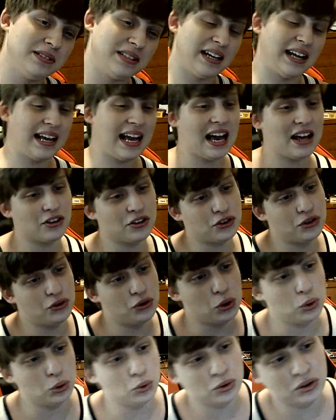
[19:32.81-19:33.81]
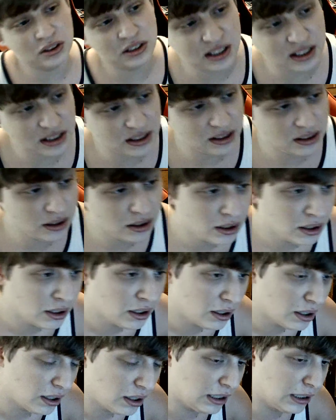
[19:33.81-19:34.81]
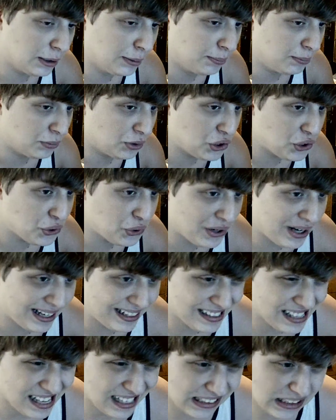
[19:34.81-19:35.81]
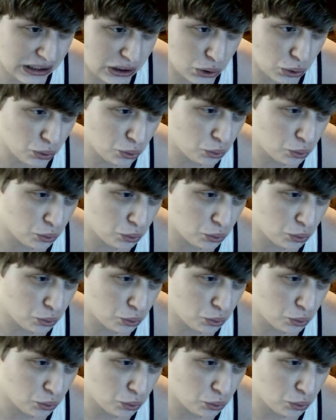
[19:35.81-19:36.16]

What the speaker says: and I got those done during last